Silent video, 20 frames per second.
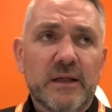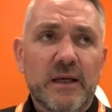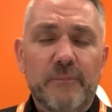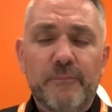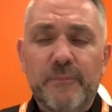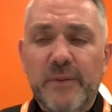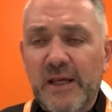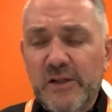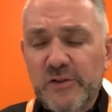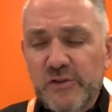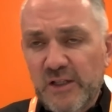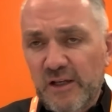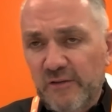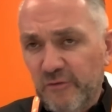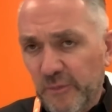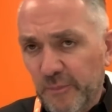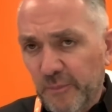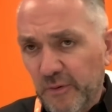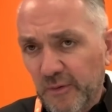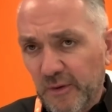a page in
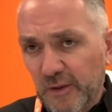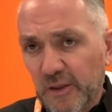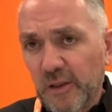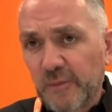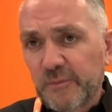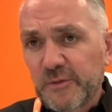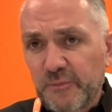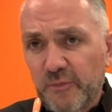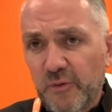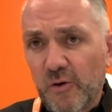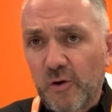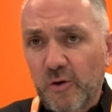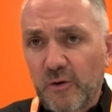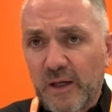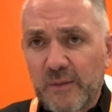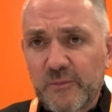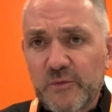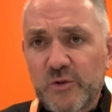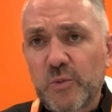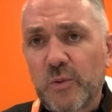every club's
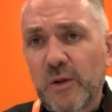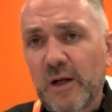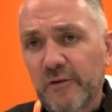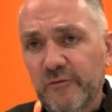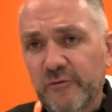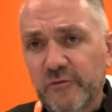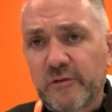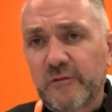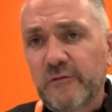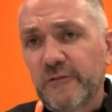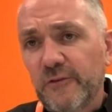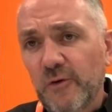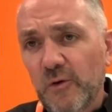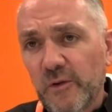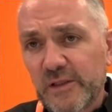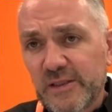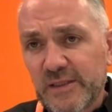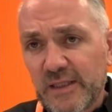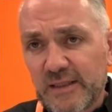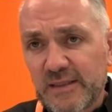program,
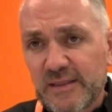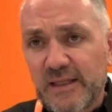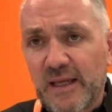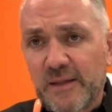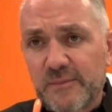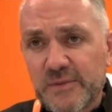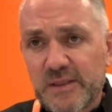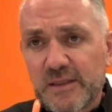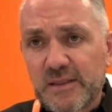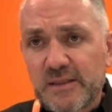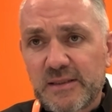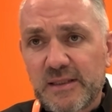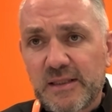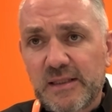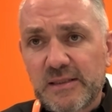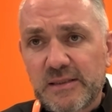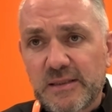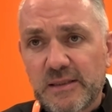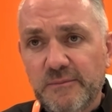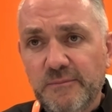1,246 games of the
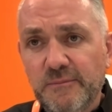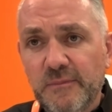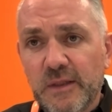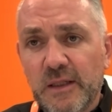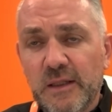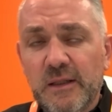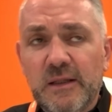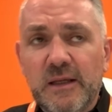season,